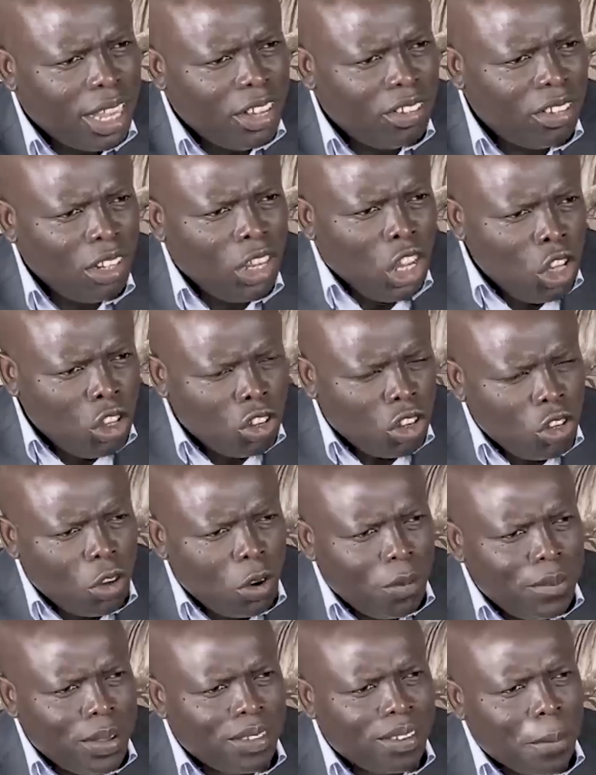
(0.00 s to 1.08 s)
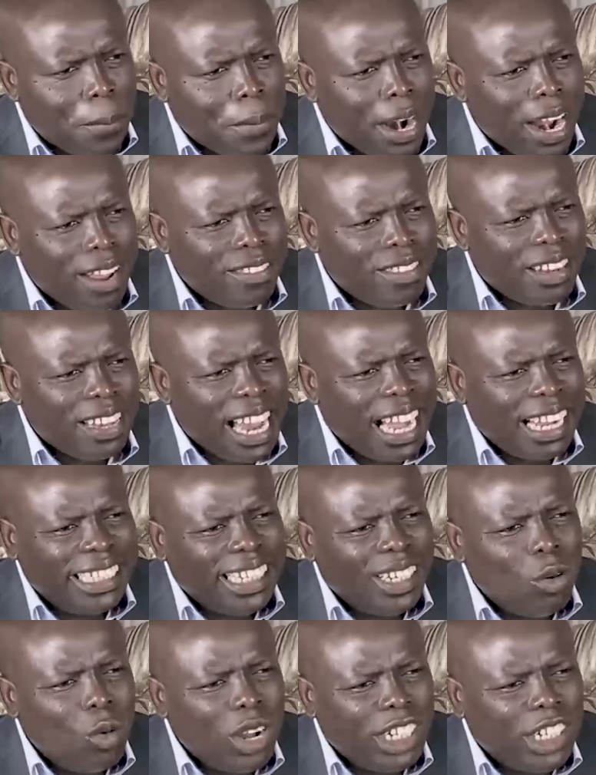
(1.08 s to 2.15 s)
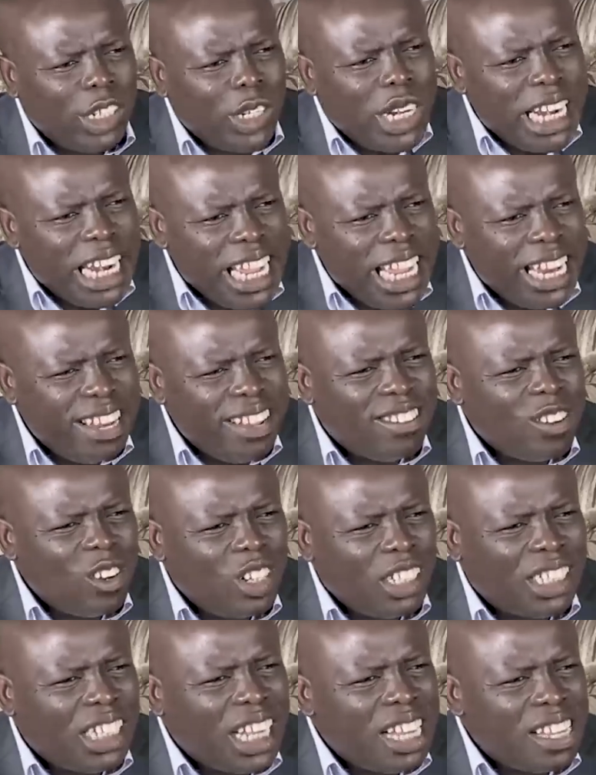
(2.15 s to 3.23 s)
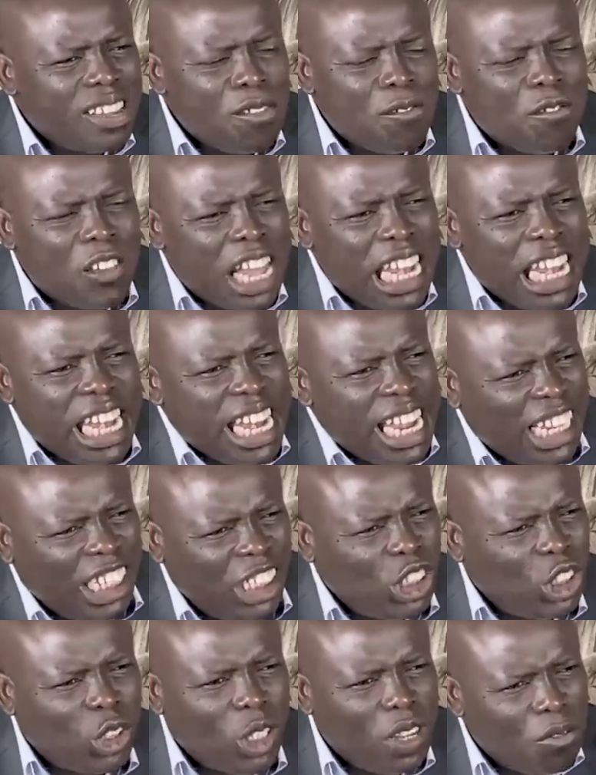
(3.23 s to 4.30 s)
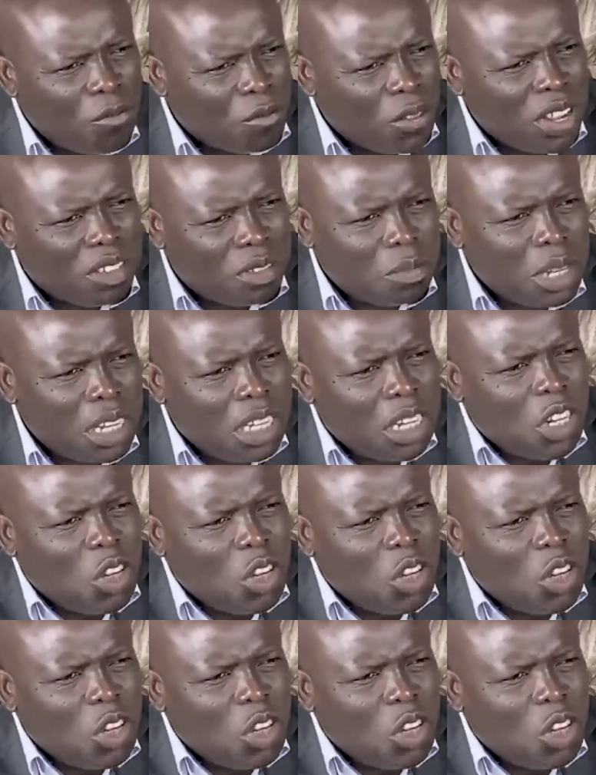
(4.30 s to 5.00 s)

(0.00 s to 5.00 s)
So you'll be surprised that actually what you need is not just a financial investment